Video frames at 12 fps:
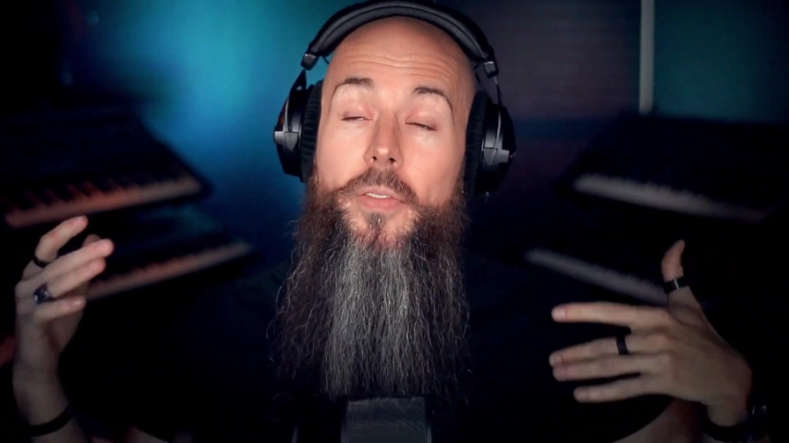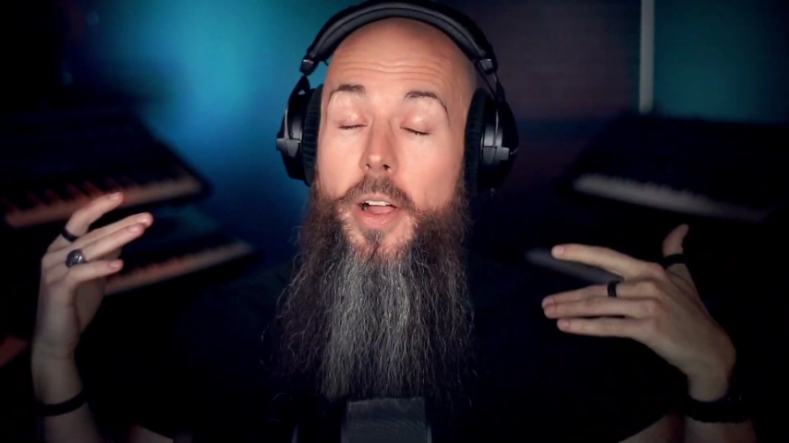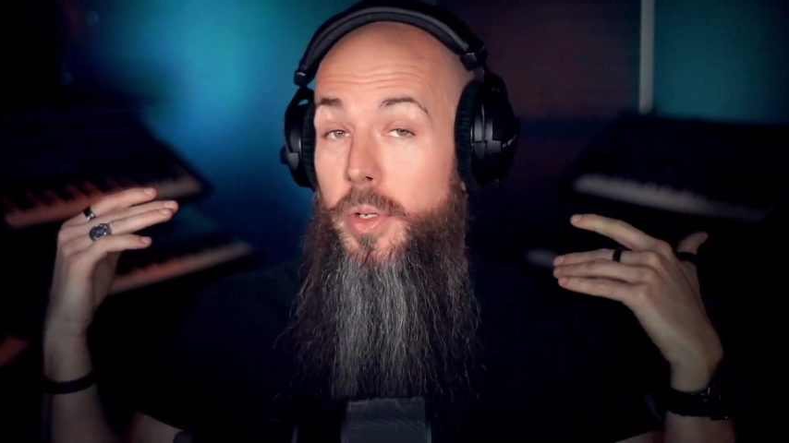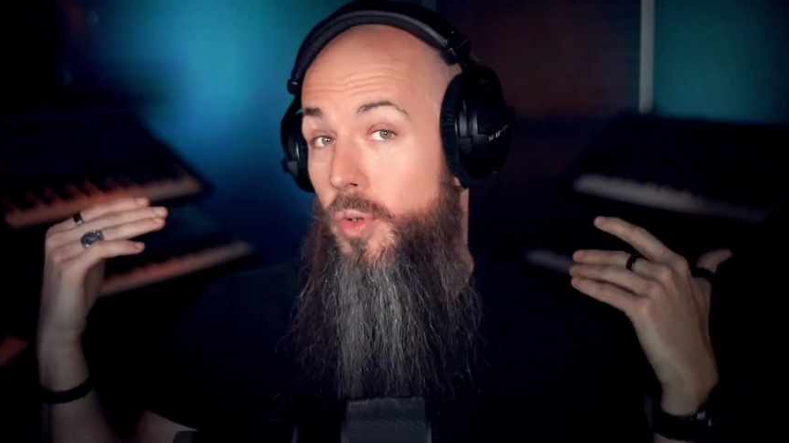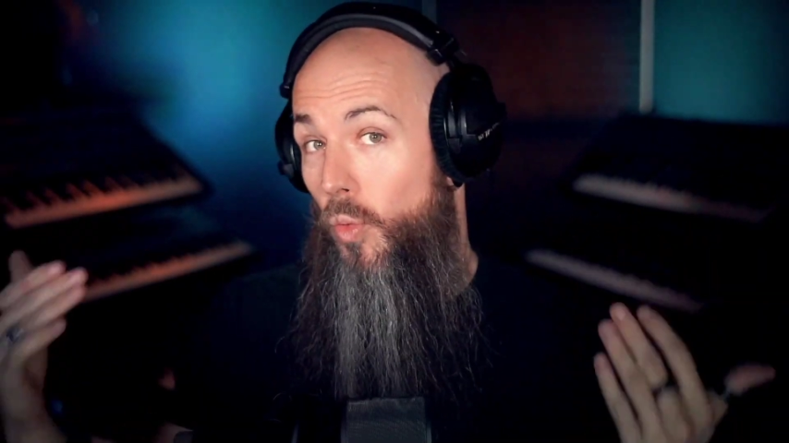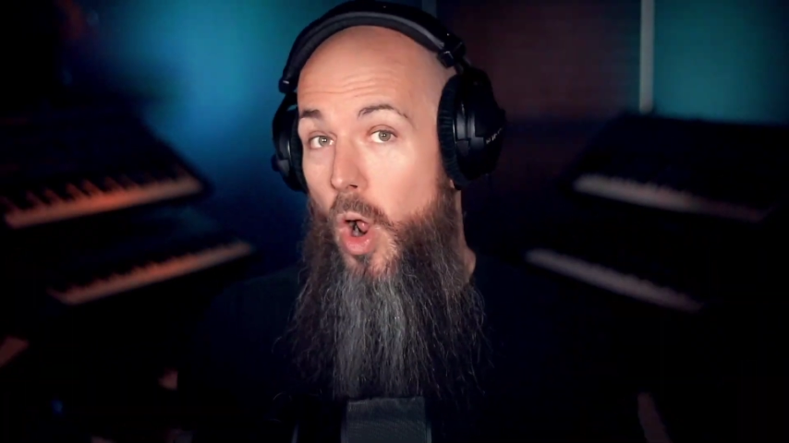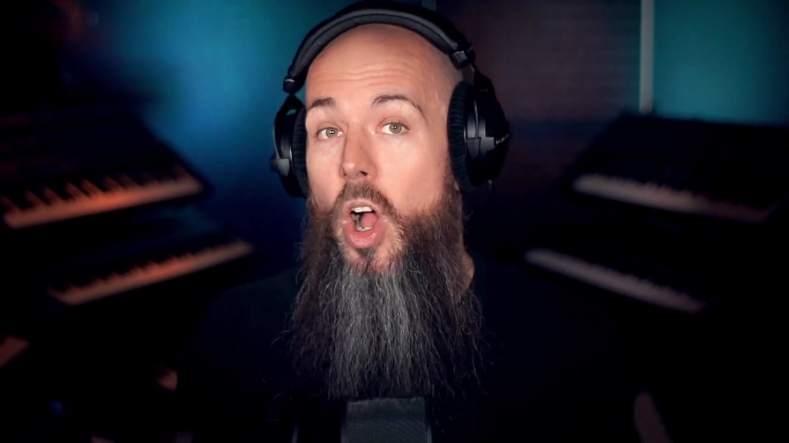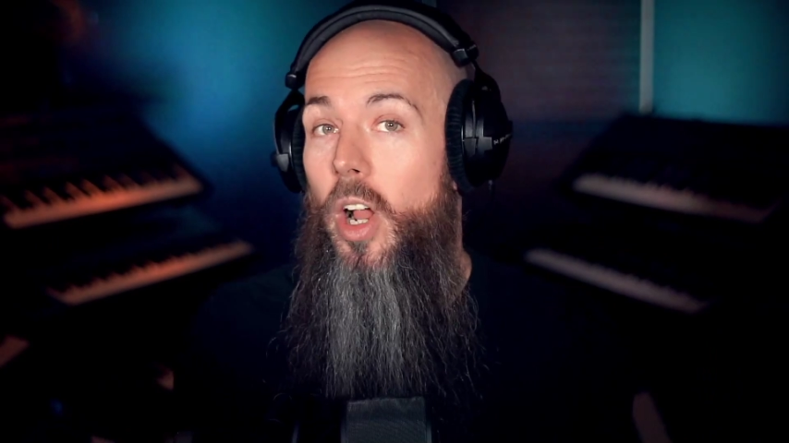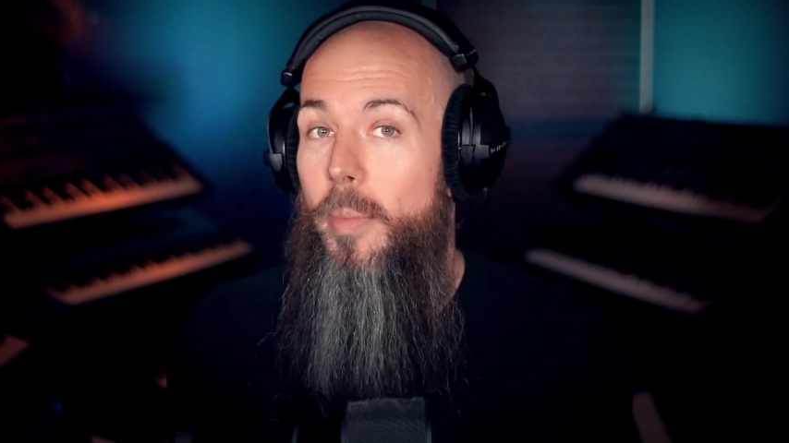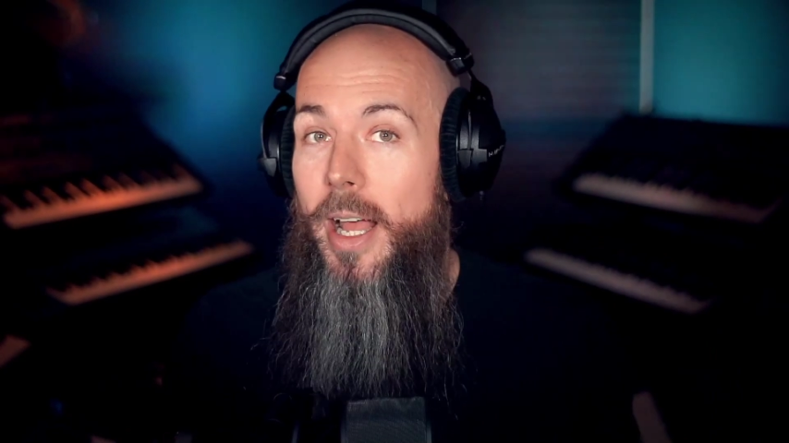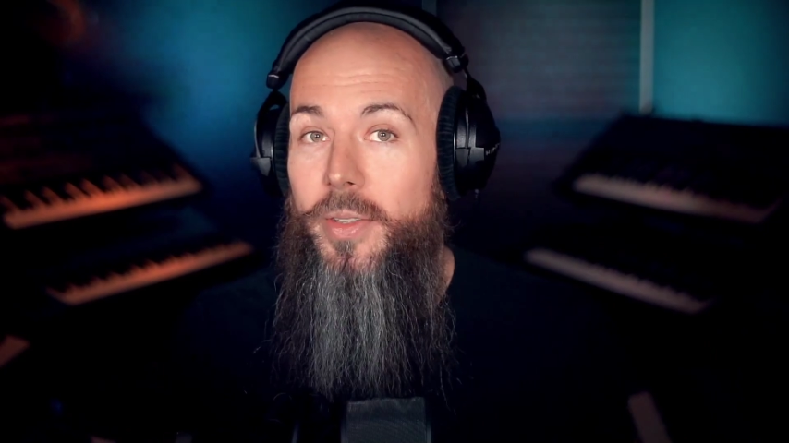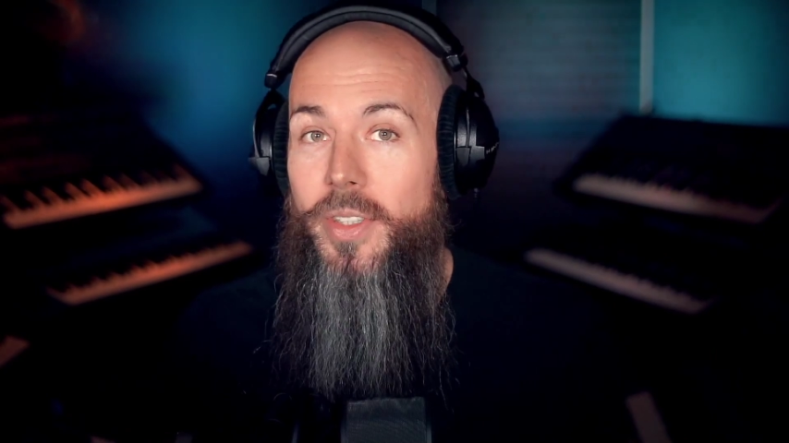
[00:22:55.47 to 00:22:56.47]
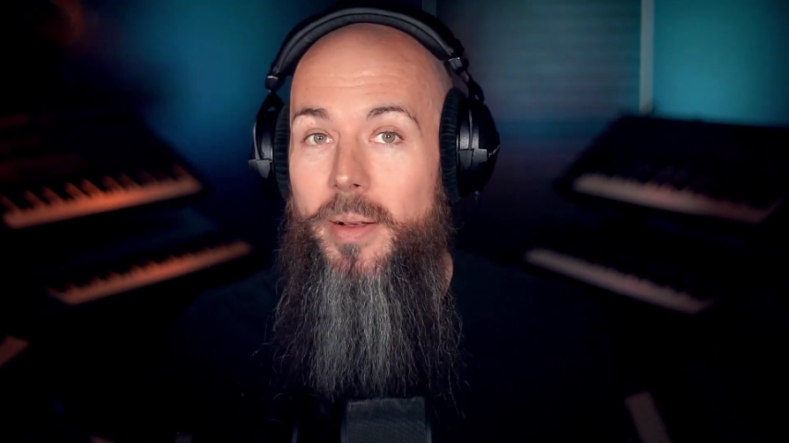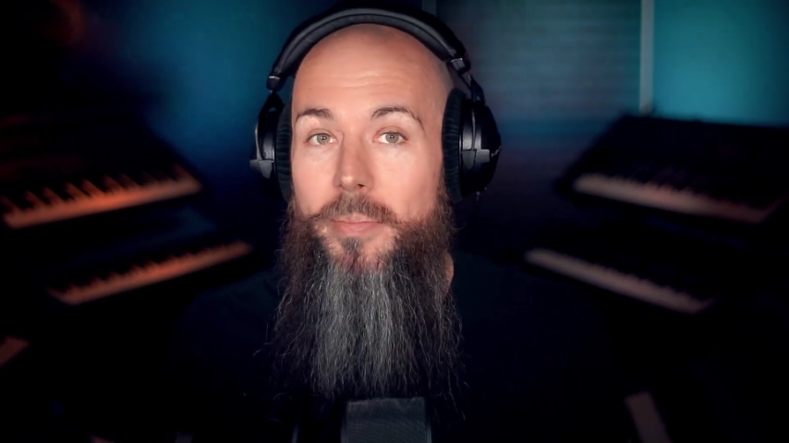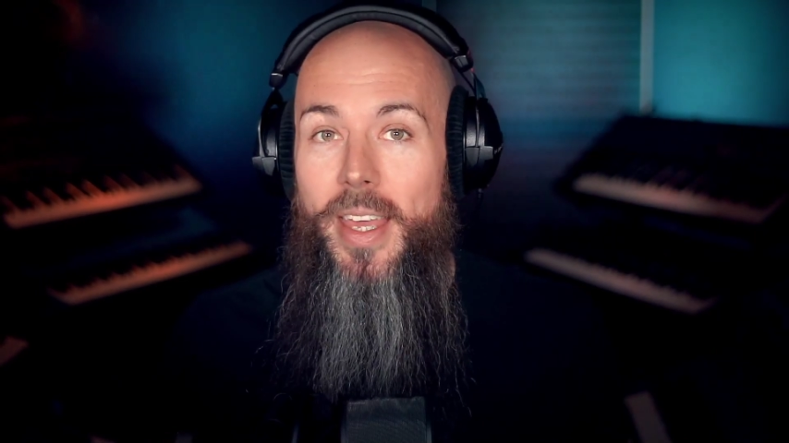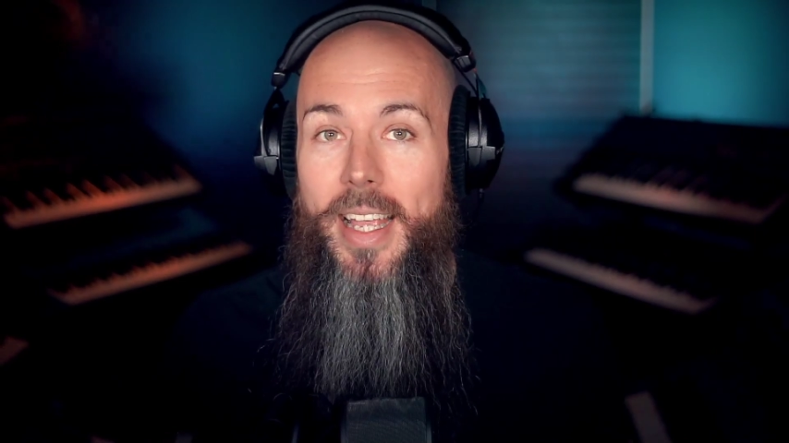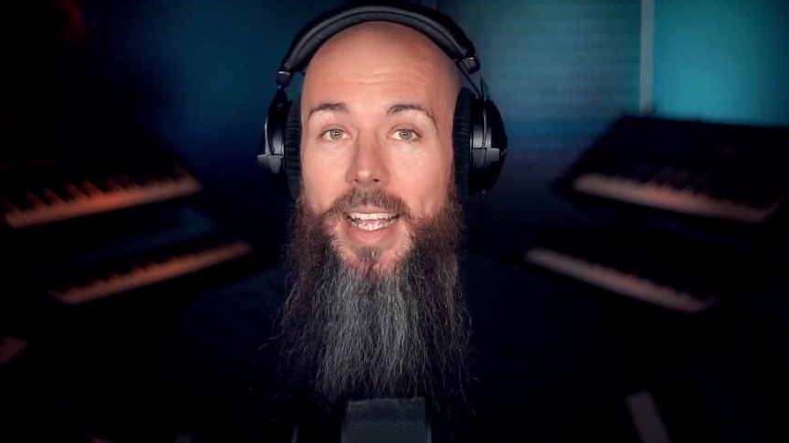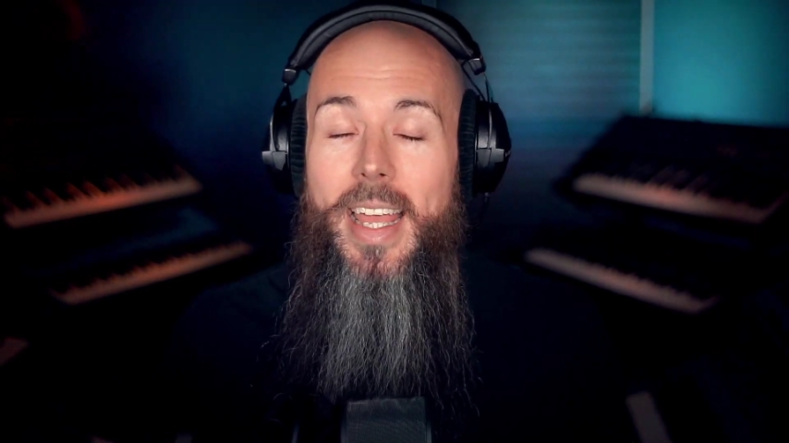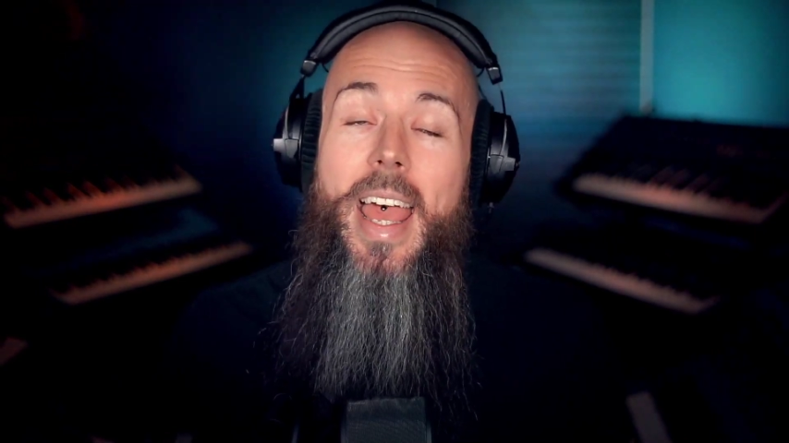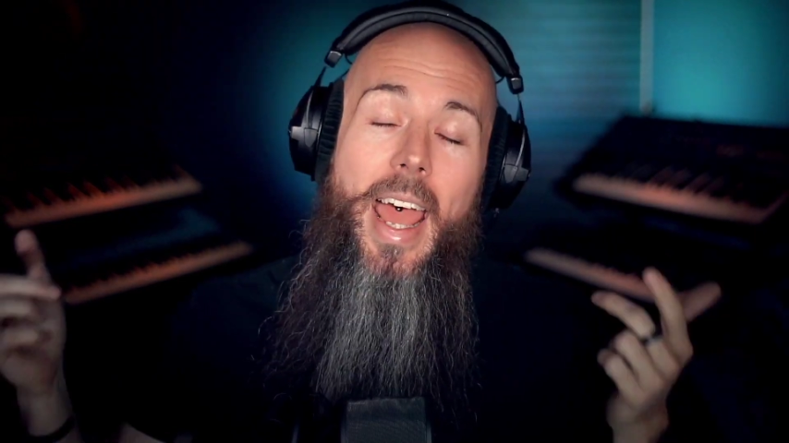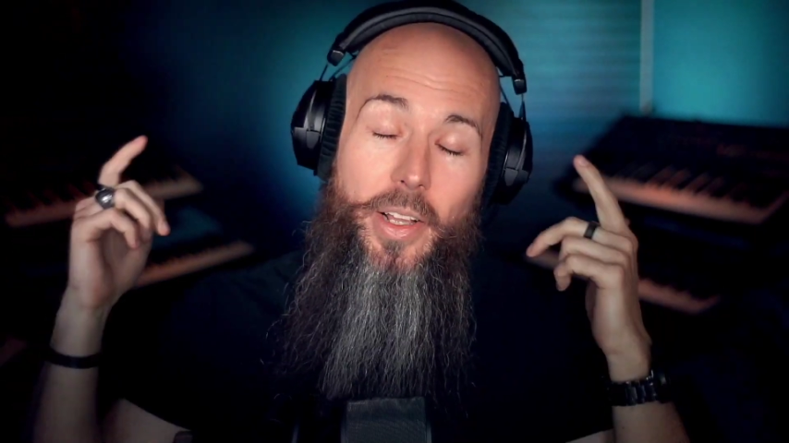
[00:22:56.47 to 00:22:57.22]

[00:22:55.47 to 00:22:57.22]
or if I was wrong about something,